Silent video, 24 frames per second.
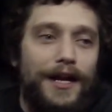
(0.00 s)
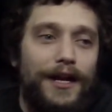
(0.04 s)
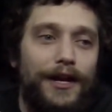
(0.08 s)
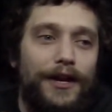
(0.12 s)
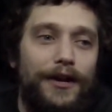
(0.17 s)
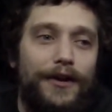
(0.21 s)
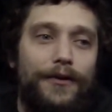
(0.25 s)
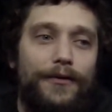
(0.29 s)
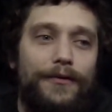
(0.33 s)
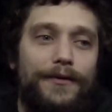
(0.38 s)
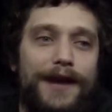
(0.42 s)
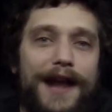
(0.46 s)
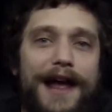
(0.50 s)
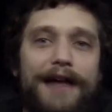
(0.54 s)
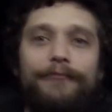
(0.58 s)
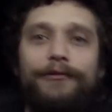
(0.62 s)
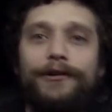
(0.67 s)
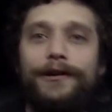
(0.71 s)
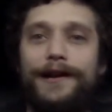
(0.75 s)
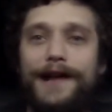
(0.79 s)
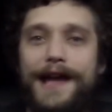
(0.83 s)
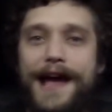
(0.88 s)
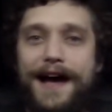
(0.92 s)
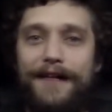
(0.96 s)
You're never
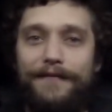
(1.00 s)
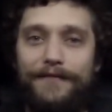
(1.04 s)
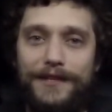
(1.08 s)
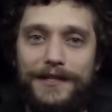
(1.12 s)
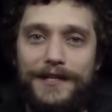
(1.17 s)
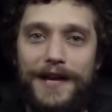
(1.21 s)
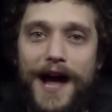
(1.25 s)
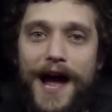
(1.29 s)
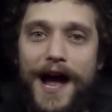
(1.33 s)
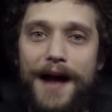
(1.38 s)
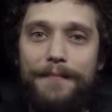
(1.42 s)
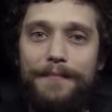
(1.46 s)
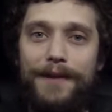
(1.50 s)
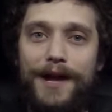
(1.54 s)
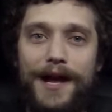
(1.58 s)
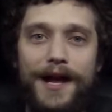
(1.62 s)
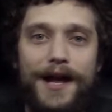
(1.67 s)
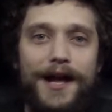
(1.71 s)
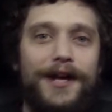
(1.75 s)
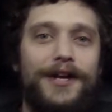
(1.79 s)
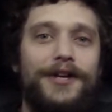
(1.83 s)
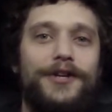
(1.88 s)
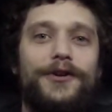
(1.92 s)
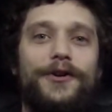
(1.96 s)
going to have the time.
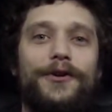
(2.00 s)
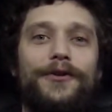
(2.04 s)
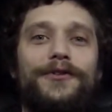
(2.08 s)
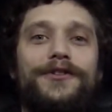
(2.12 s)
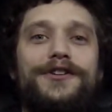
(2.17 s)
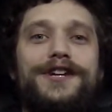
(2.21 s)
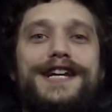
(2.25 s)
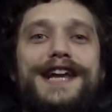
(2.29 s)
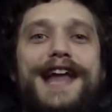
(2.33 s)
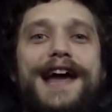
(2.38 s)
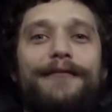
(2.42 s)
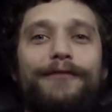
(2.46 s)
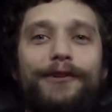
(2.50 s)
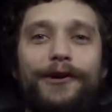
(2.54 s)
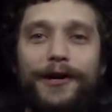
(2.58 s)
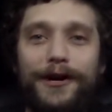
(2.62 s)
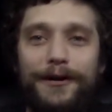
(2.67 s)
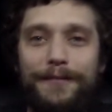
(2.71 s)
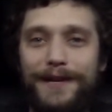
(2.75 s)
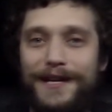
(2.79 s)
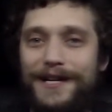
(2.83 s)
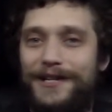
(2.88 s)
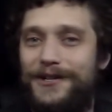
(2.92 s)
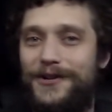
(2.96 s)
You're never going
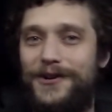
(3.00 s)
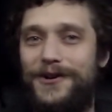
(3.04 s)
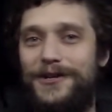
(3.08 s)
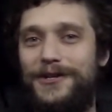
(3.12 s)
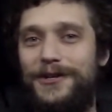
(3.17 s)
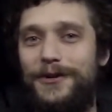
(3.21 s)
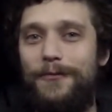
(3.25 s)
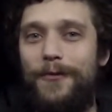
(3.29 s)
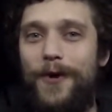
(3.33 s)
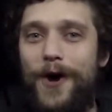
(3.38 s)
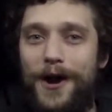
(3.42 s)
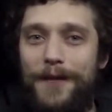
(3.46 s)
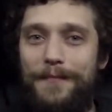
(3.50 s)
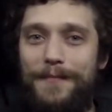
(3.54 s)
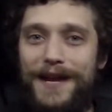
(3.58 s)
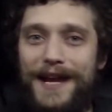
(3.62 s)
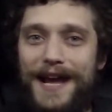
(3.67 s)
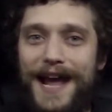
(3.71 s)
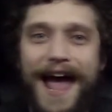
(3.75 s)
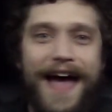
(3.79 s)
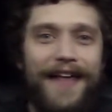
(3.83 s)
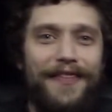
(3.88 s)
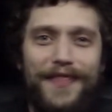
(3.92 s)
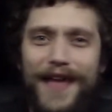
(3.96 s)
to be as good as you want to
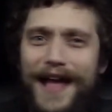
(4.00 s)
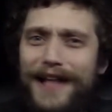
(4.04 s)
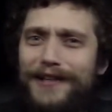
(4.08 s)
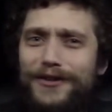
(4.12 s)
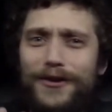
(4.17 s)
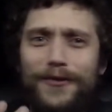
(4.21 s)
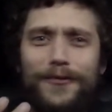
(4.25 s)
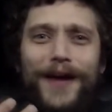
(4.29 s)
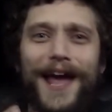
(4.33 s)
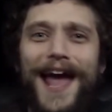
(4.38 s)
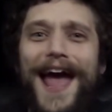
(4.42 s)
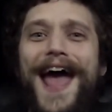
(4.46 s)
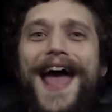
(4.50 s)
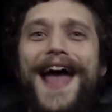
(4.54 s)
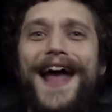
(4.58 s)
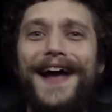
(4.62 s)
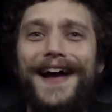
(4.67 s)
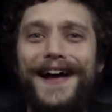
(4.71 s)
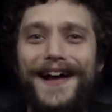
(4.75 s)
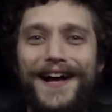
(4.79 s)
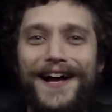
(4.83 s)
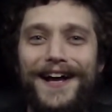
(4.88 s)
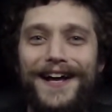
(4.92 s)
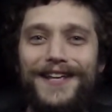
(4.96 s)
be. And that's okay.
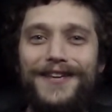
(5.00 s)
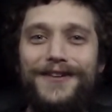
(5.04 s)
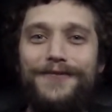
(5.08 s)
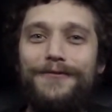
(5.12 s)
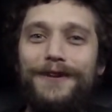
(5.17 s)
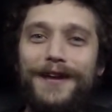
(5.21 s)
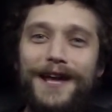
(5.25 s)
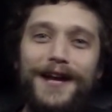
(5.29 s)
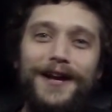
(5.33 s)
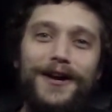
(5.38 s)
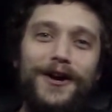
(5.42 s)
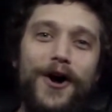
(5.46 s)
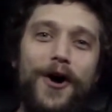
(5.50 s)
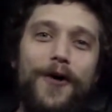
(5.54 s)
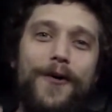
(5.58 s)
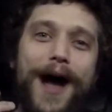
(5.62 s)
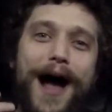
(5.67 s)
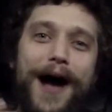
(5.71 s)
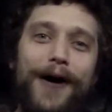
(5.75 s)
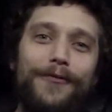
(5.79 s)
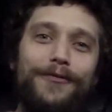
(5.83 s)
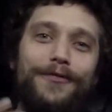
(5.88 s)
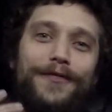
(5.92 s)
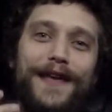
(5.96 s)
You can go
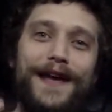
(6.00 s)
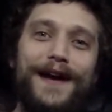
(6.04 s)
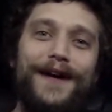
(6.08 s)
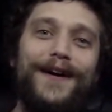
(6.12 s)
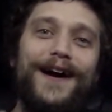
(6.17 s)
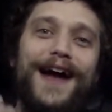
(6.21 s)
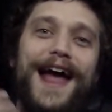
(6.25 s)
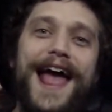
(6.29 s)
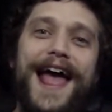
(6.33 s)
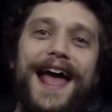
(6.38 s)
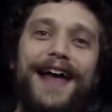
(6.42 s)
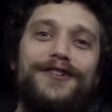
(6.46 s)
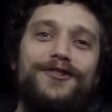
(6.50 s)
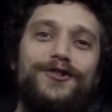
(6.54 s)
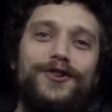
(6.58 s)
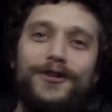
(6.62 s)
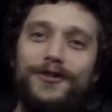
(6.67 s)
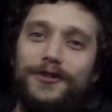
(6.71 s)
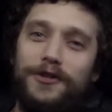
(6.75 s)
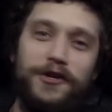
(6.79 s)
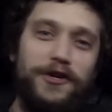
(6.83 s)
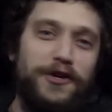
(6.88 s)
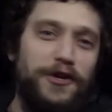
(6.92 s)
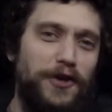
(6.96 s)
out there and
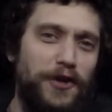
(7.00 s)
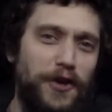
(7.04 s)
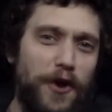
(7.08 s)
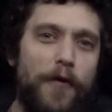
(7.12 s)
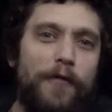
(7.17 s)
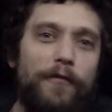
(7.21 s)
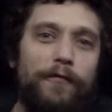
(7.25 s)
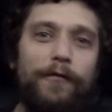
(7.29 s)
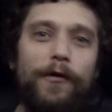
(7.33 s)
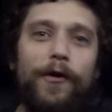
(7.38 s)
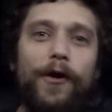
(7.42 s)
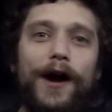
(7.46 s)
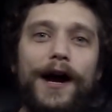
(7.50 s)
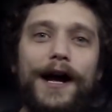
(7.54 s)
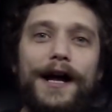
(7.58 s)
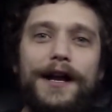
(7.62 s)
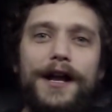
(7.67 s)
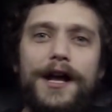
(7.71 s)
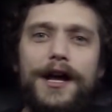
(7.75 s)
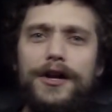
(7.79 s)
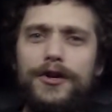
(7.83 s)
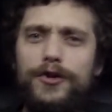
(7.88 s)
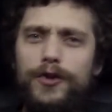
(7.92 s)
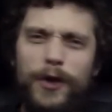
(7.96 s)
just go for it.
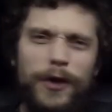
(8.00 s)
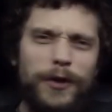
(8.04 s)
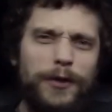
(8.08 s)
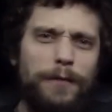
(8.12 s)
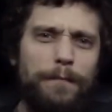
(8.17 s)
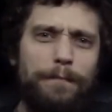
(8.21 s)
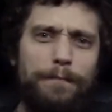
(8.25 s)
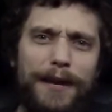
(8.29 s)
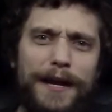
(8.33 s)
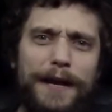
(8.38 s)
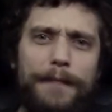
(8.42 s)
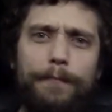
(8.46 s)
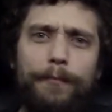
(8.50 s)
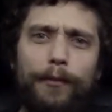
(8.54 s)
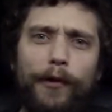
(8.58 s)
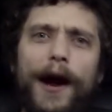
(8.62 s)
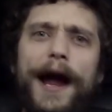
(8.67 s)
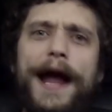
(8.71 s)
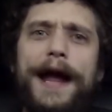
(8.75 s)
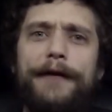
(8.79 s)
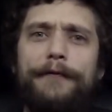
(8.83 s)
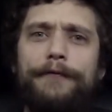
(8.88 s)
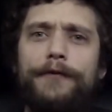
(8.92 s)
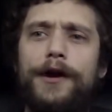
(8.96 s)
Just be
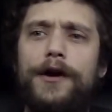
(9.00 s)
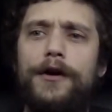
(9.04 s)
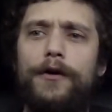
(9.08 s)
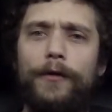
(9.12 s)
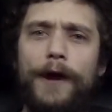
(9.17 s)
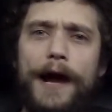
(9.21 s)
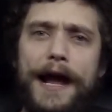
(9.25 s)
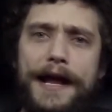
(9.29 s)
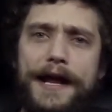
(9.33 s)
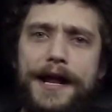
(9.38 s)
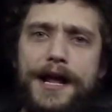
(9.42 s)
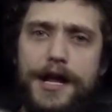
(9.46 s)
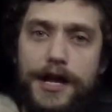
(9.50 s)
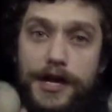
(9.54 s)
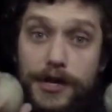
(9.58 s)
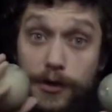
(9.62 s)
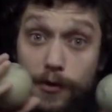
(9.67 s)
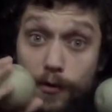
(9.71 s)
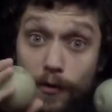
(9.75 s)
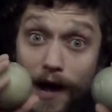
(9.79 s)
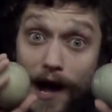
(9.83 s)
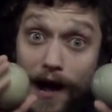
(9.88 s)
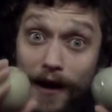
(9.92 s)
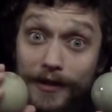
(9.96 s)
brave, right?
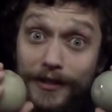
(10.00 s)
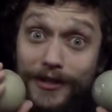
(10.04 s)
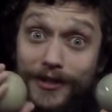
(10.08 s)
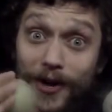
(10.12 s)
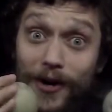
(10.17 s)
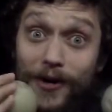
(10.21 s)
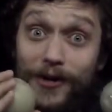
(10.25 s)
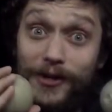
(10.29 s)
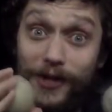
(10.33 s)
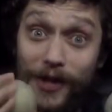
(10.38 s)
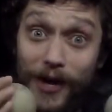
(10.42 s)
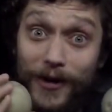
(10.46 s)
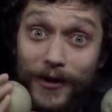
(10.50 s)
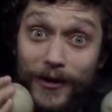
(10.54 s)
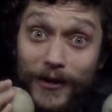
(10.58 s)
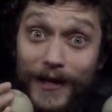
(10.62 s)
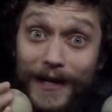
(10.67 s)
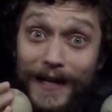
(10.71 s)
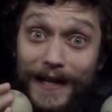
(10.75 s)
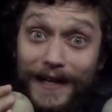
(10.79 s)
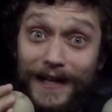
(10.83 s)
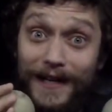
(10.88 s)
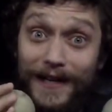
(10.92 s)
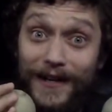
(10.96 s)
You got to start
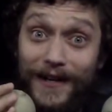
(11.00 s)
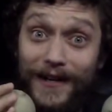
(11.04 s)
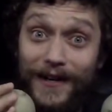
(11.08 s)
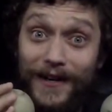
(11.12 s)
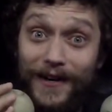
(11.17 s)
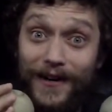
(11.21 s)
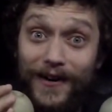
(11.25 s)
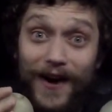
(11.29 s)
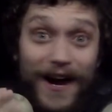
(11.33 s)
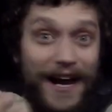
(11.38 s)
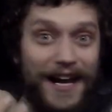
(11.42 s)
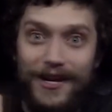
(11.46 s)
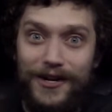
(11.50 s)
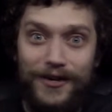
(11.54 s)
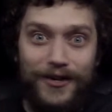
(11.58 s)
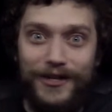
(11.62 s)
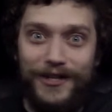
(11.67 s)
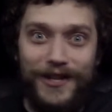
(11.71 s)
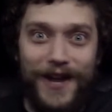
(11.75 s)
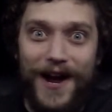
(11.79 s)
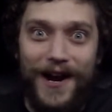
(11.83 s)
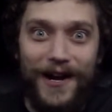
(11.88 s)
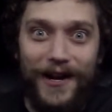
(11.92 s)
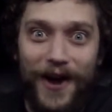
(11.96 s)
juggling, right? You
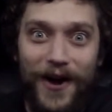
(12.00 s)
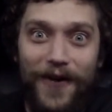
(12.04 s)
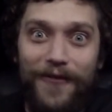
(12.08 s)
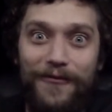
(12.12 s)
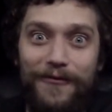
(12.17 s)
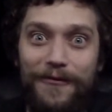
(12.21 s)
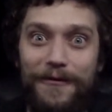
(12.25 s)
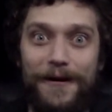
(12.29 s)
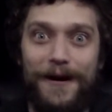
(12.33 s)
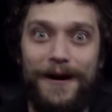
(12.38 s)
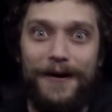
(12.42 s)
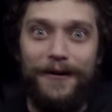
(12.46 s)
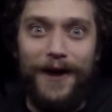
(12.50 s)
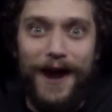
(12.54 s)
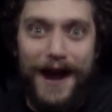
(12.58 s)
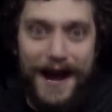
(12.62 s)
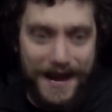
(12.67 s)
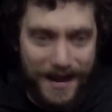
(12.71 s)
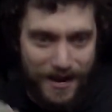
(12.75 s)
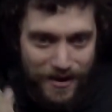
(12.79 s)
just got to go for it, right?